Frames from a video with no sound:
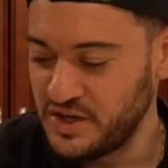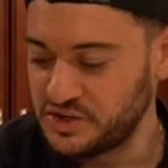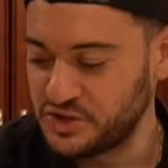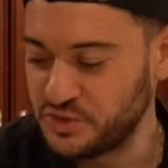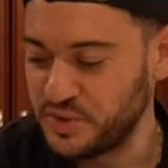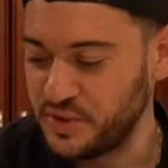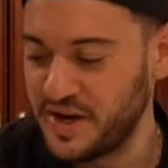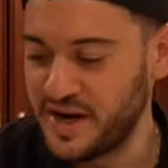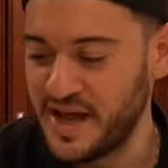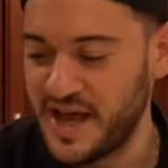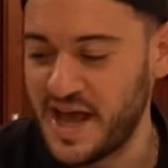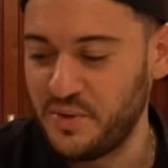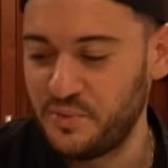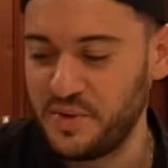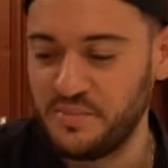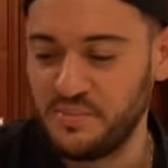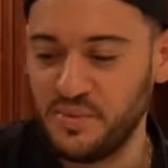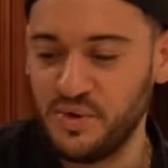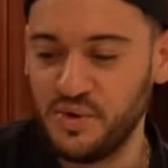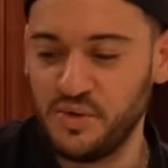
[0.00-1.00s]
So we went ahead and
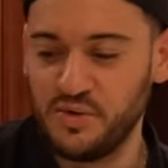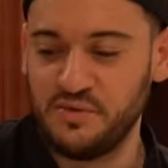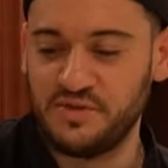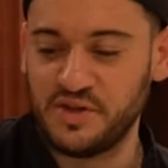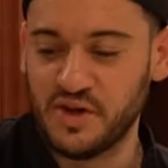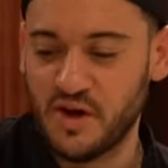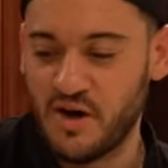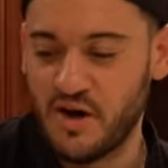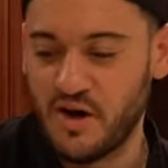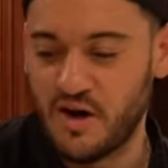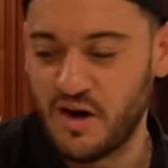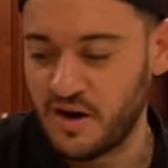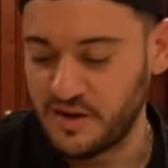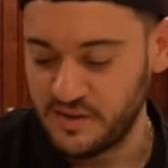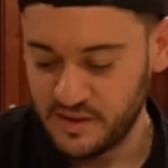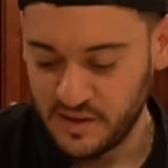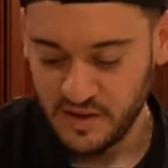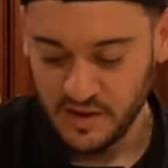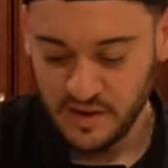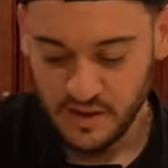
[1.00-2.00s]
we moved
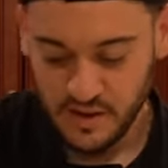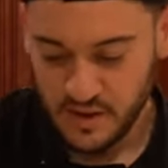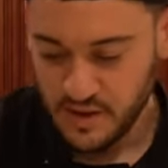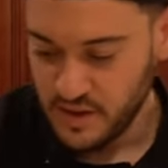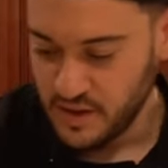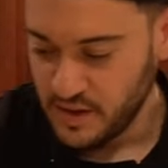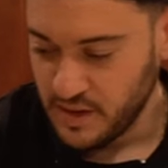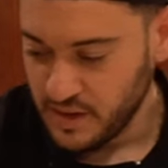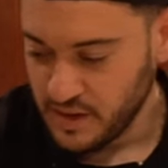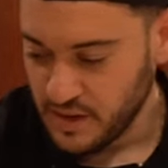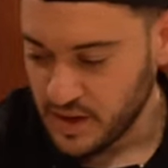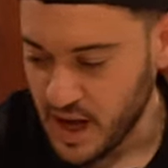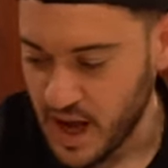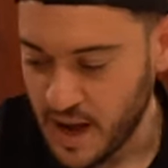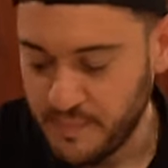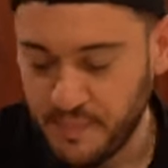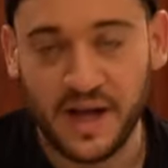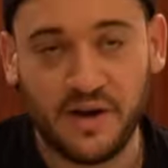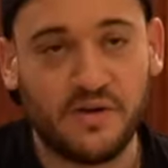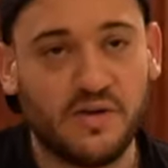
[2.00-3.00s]
our
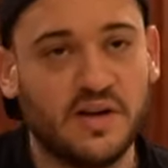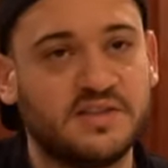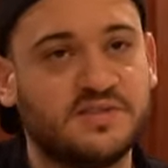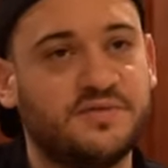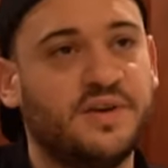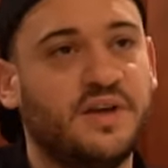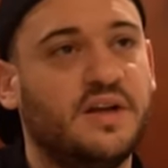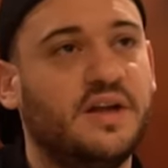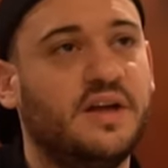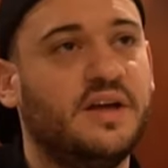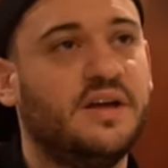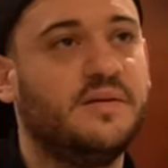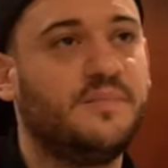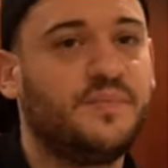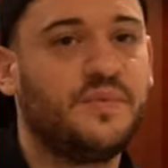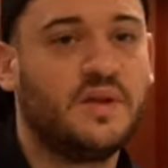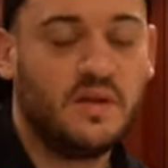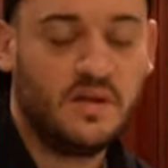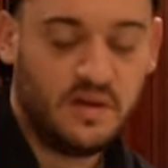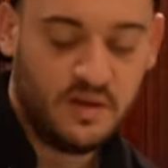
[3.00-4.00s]
uh, pie crust
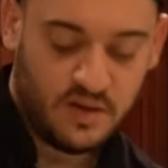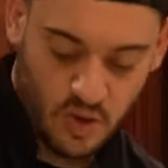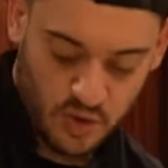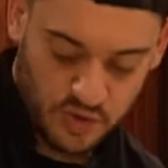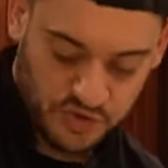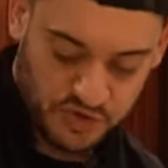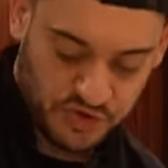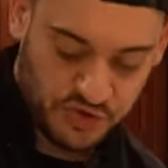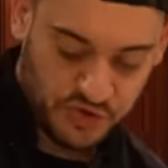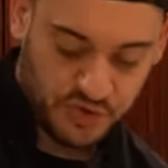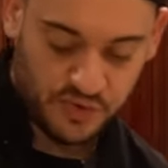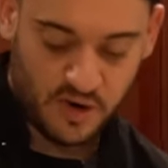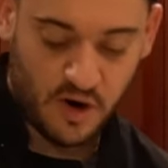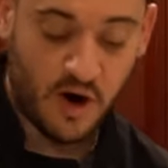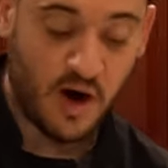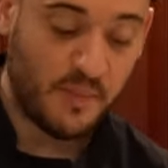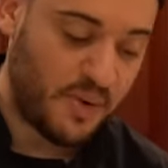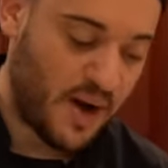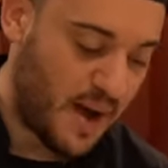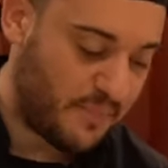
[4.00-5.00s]
filling to,
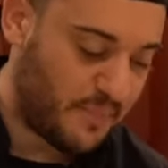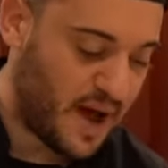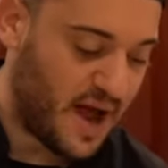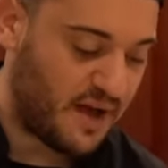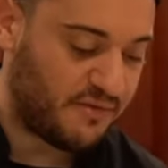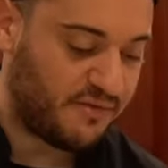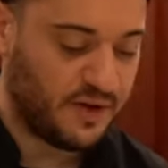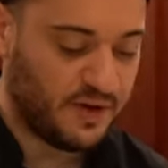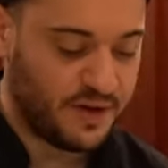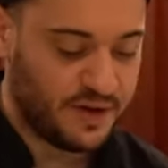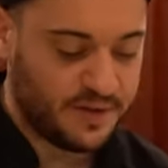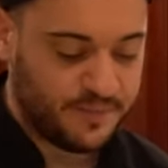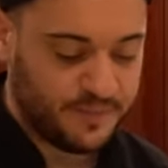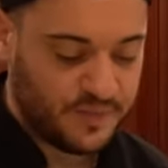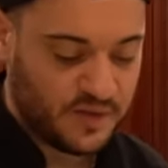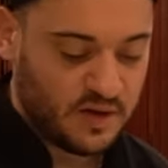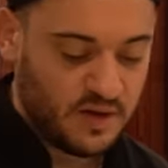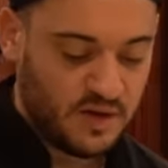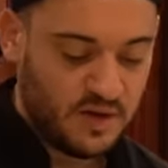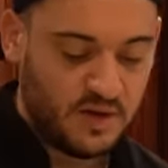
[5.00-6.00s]
or a pot pie filling
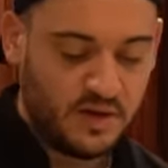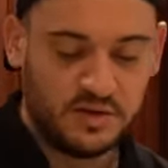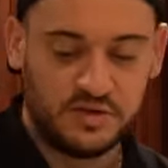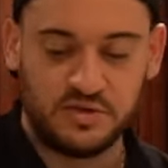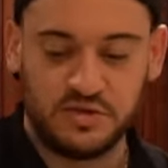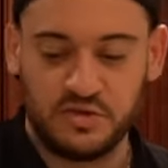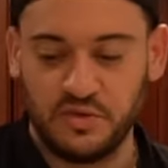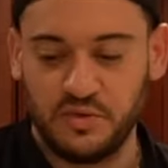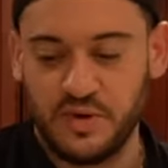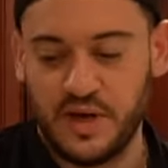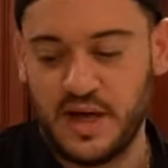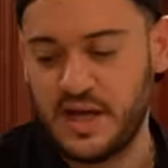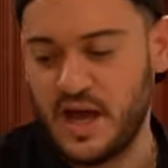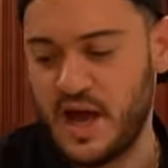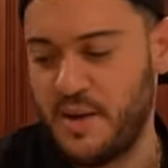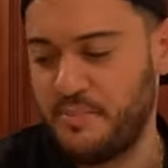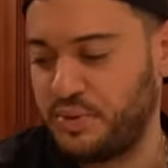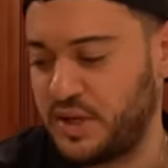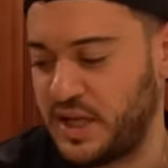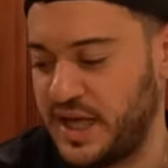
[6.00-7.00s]
to a
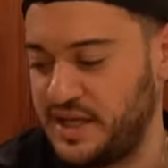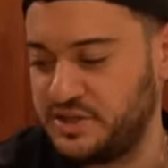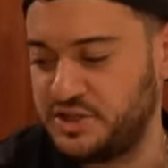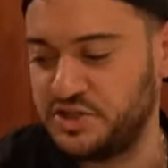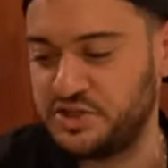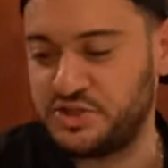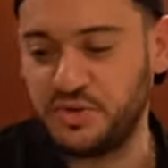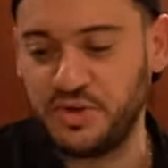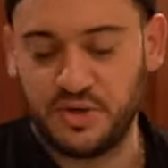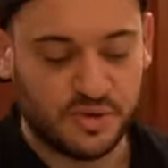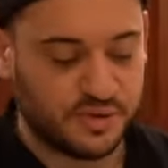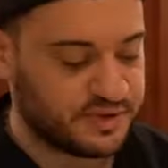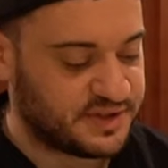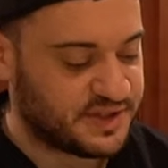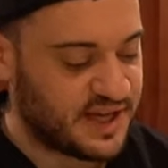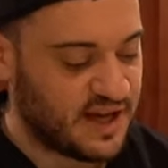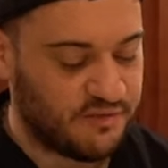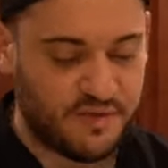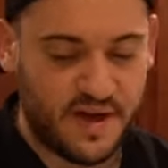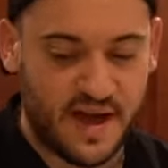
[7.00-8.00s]
uh, plate just so it cools
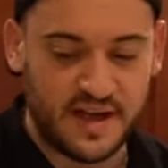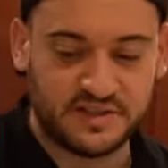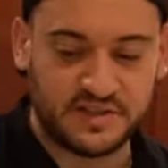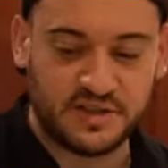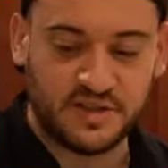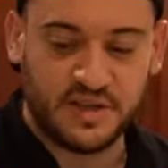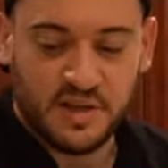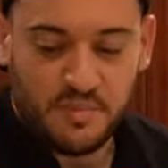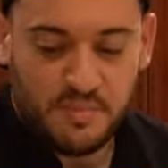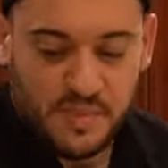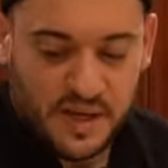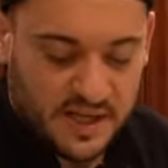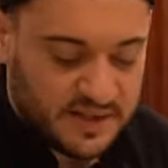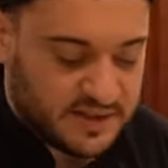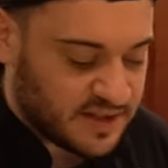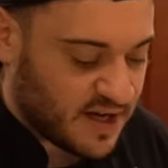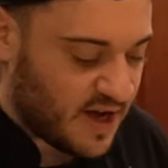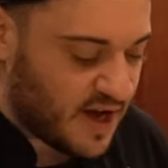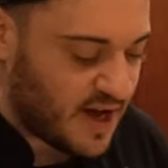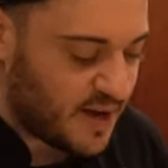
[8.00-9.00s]
down faster. In the
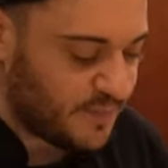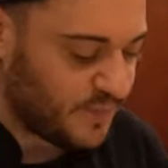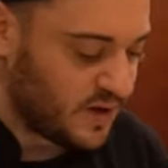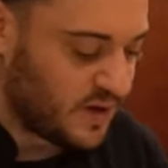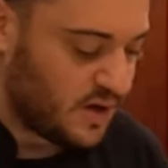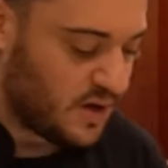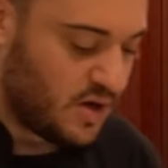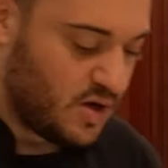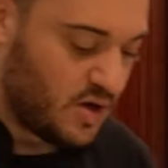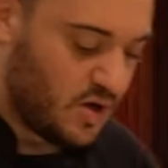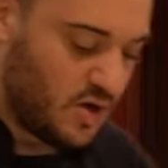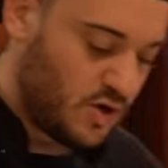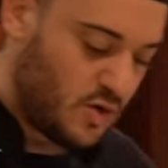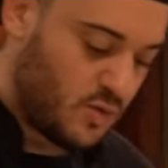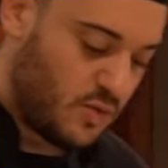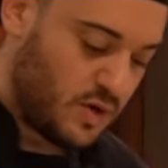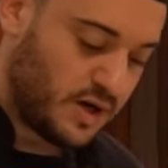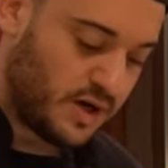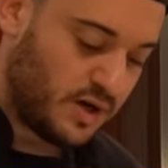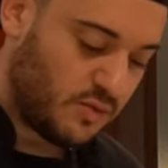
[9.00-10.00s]
meantime,
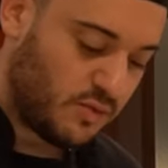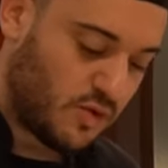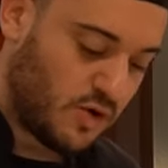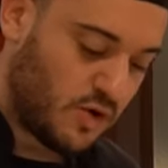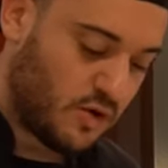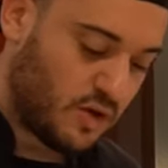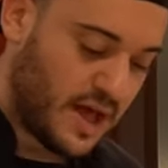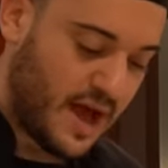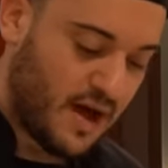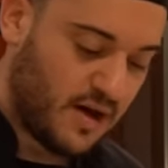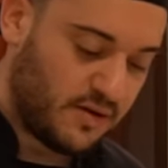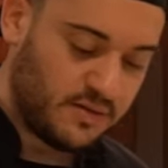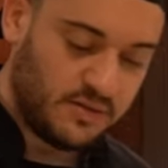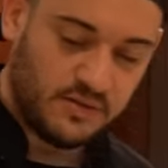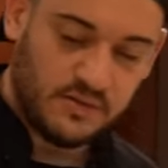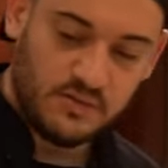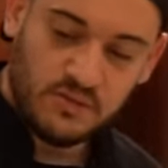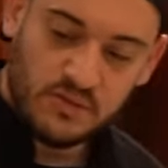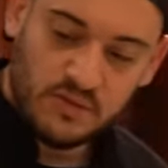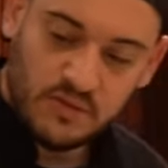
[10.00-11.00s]
we're gonna roll out
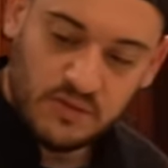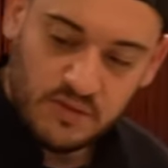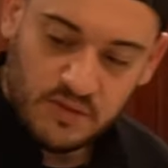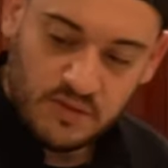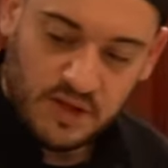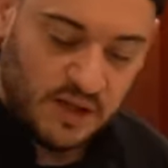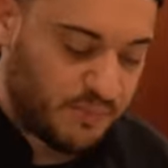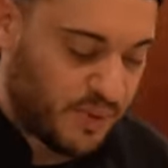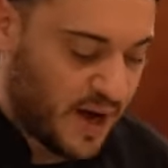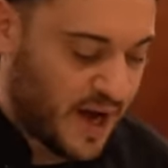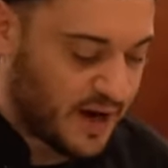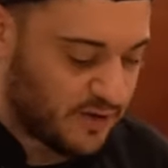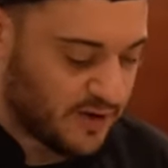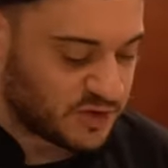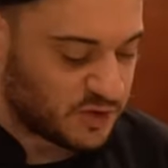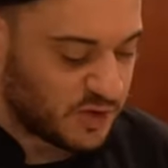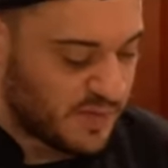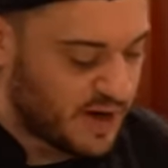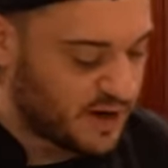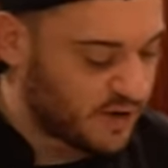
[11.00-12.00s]
the pie
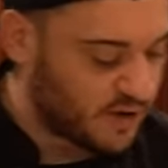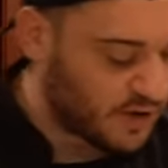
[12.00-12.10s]
crust we made